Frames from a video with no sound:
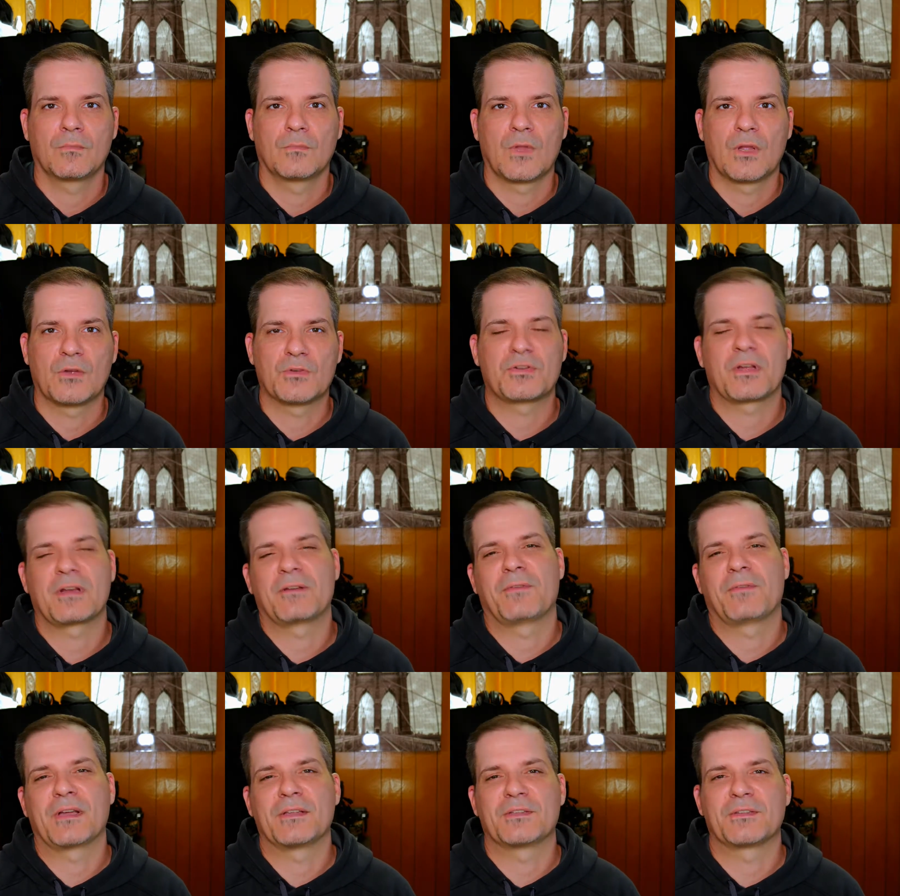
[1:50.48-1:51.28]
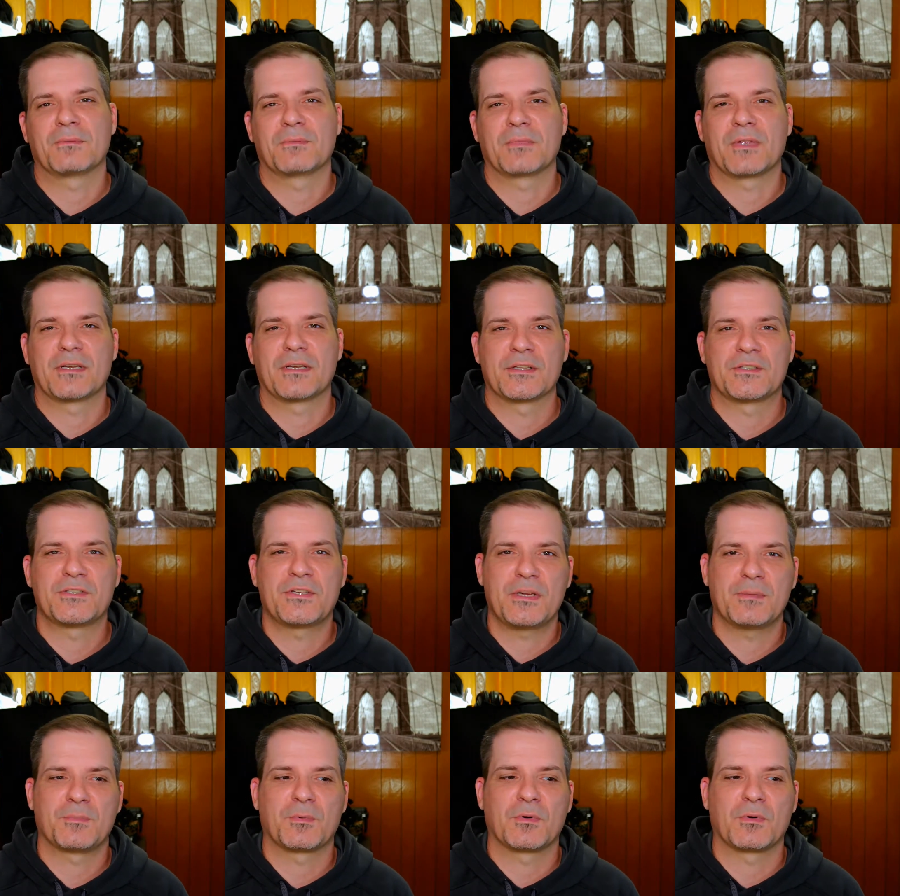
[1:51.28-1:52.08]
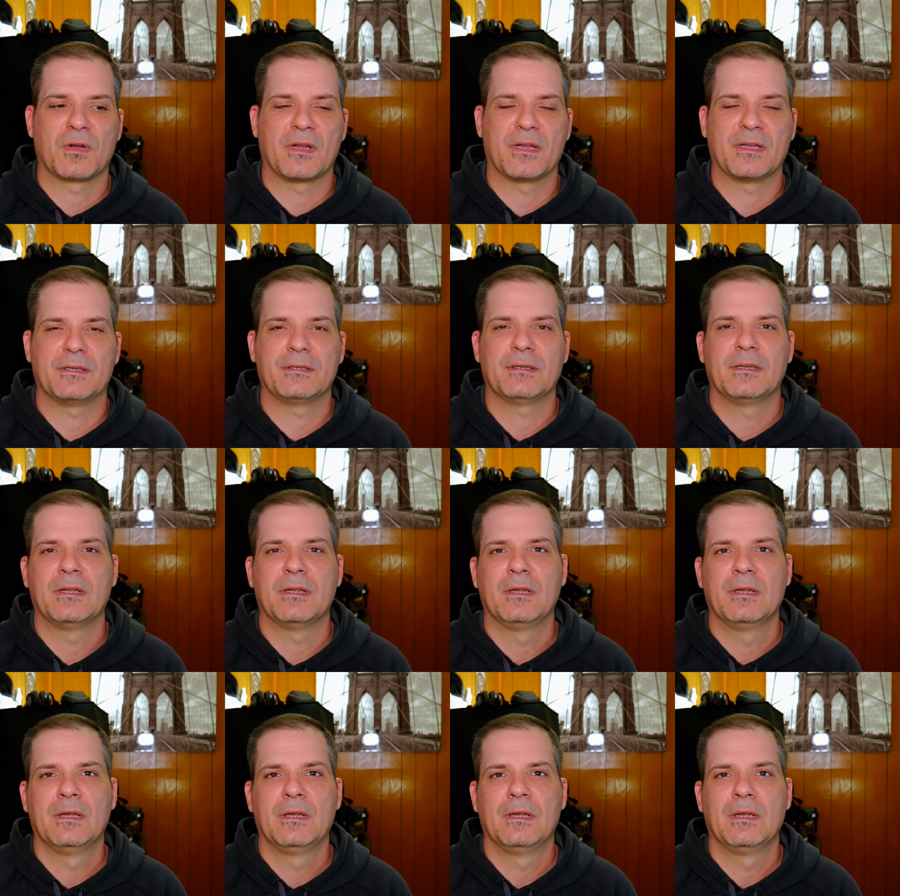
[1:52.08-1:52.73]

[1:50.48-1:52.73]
I was trying to find something on the cheaper end.